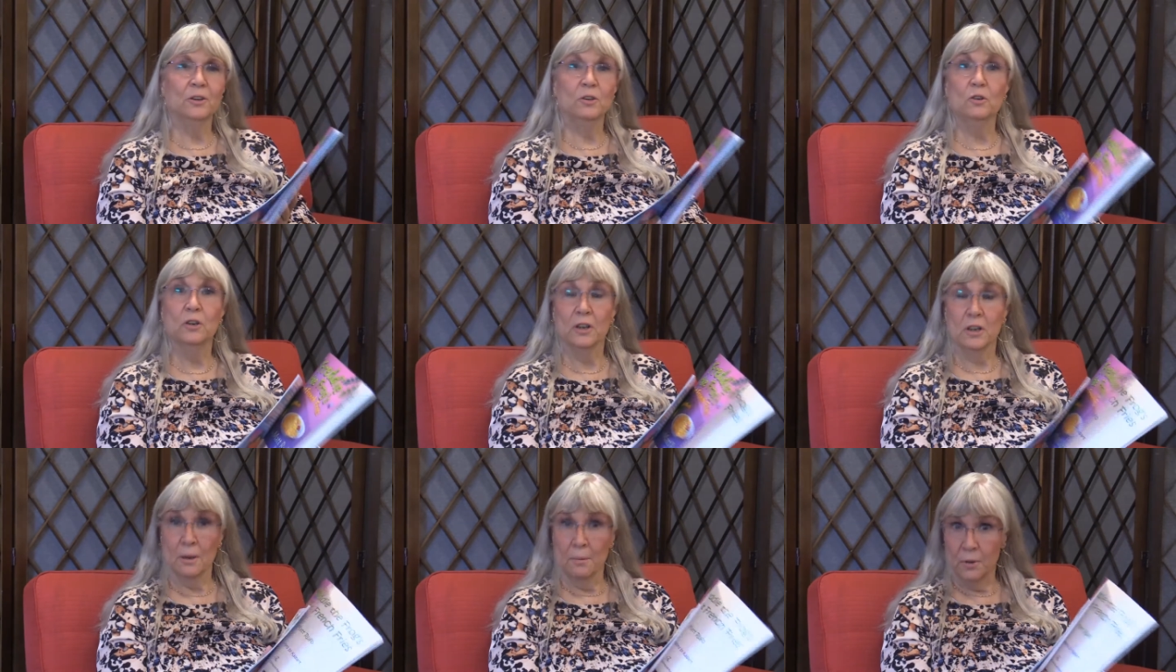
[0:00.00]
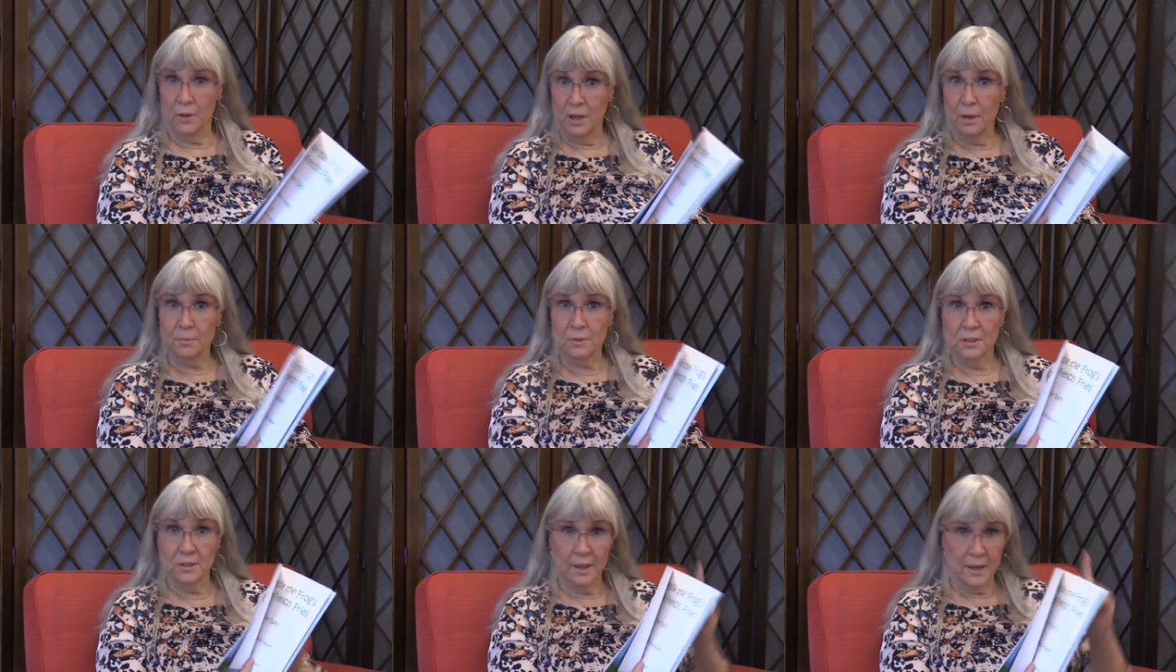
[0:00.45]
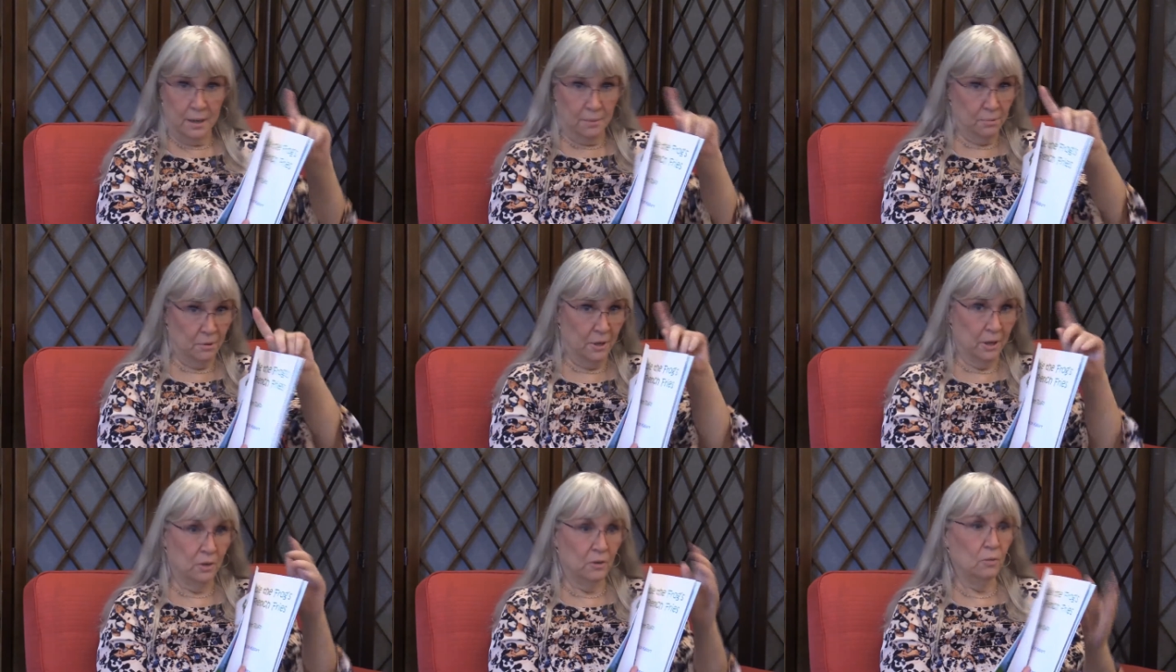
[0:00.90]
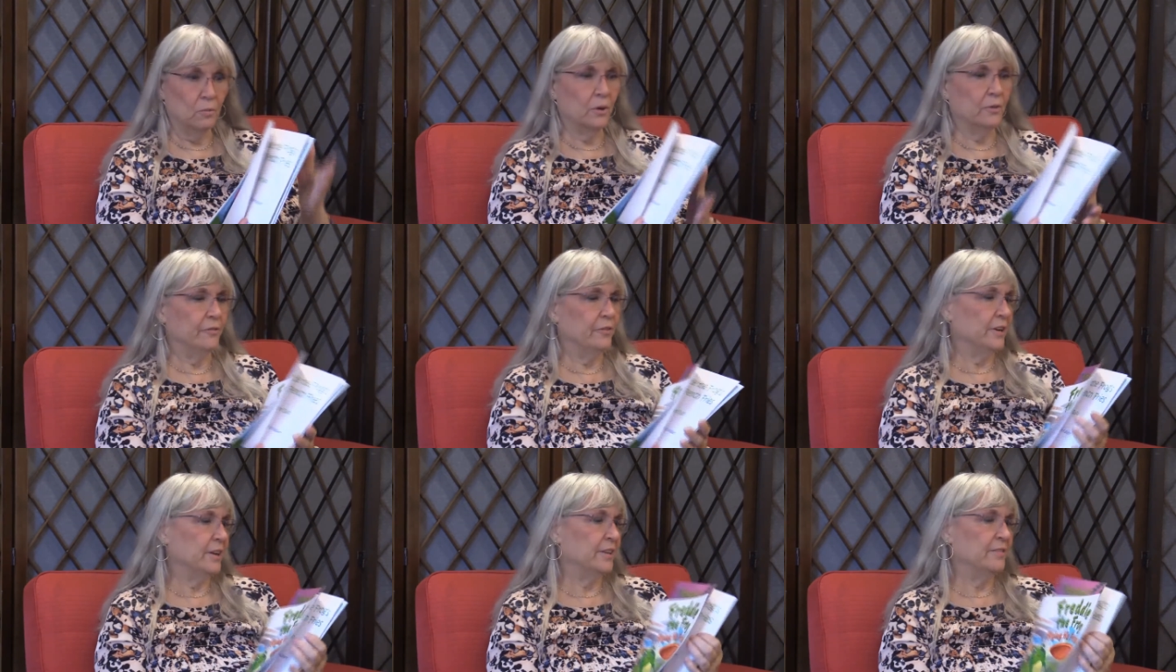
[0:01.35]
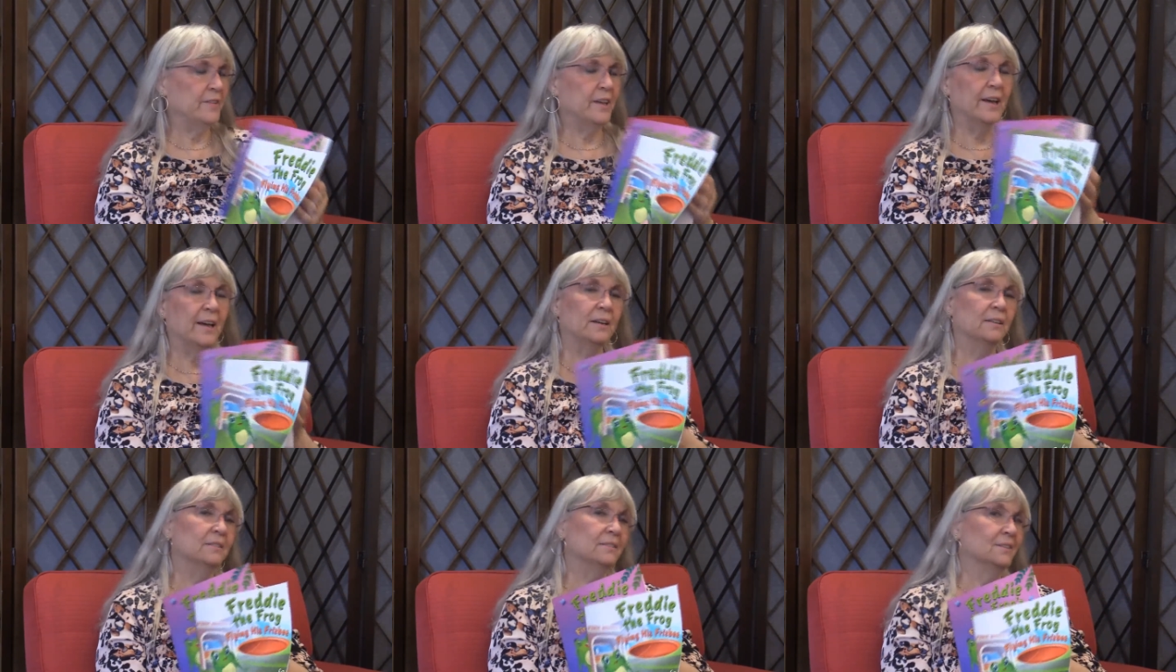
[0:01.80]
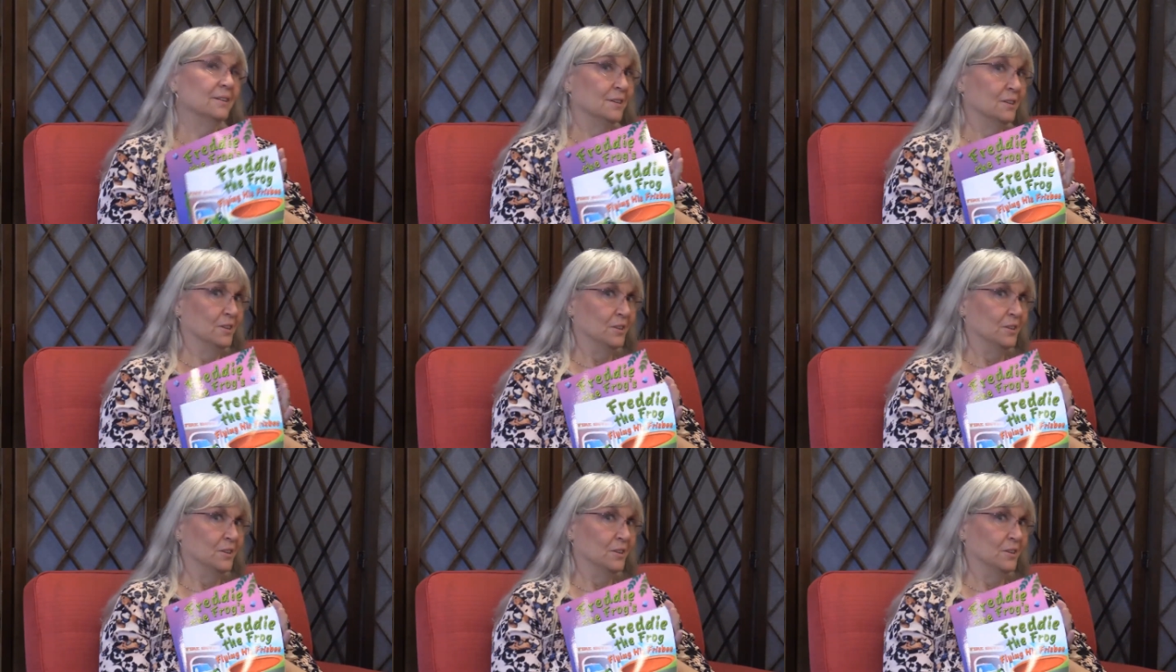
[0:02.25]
You can come to the Upton Library. I don't want to forget that.